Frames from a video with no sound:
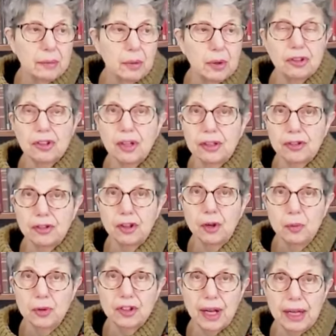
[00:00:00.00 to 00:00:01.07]
which I
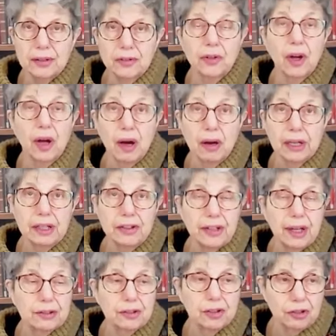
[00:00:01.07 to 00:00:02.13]
assume stands for
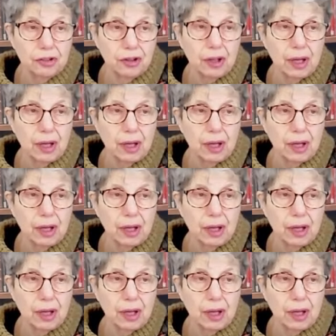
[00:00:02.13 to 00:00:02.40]
Architecture